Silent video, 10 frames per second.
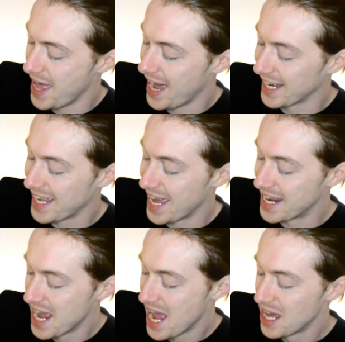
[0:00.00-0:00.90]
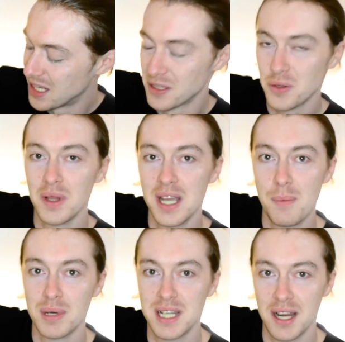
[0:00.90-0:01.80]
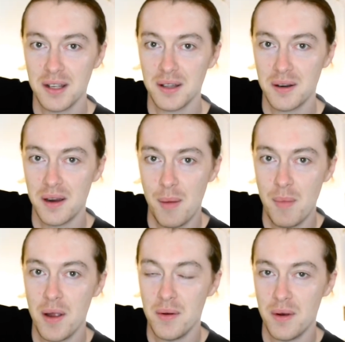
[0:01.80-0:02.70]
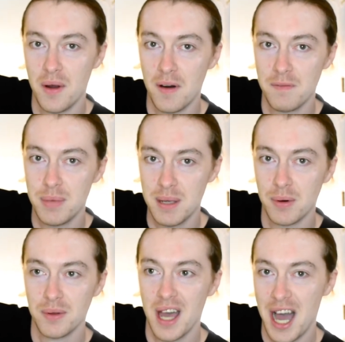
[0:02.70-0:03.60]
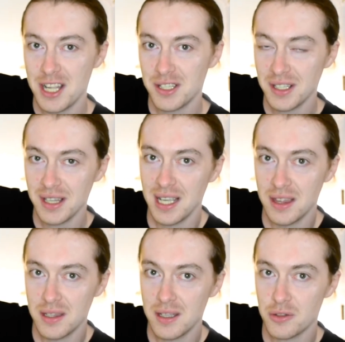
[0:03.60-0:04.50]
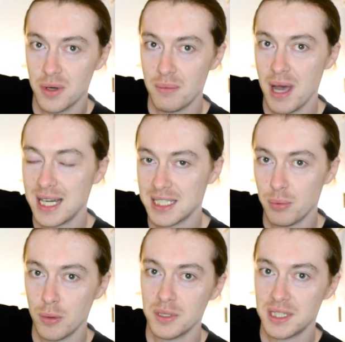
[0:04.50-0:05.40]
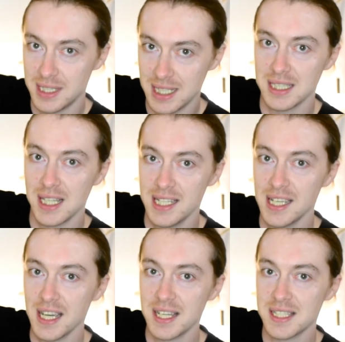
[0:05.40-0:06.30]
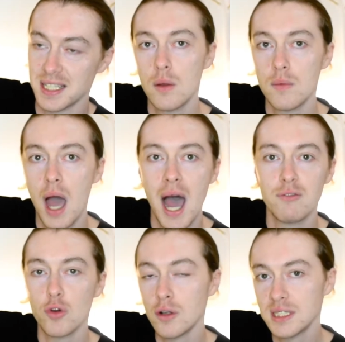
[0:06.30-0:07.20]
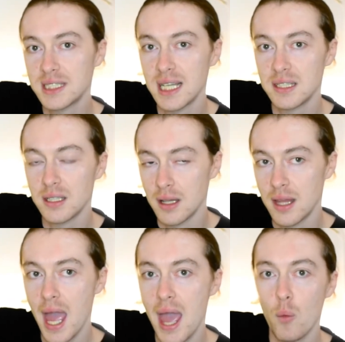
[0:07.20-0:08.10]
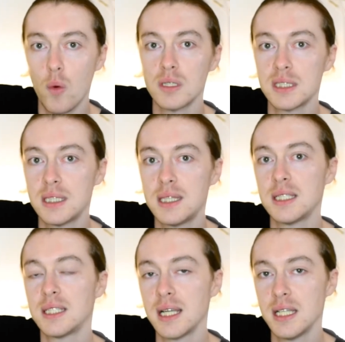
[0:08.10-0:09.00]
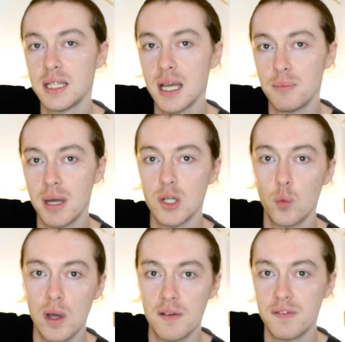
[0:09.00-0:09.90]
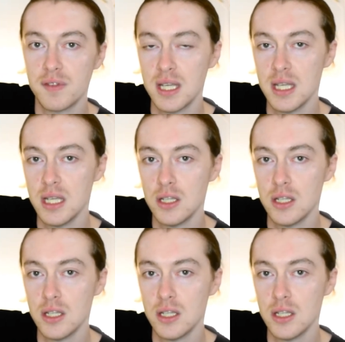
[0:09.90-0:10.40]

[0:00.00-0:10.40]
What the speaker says: again, there's only a particular amount of people that actually like the strip as opposed to disliking it. After all is said and done, it was designed in mind with the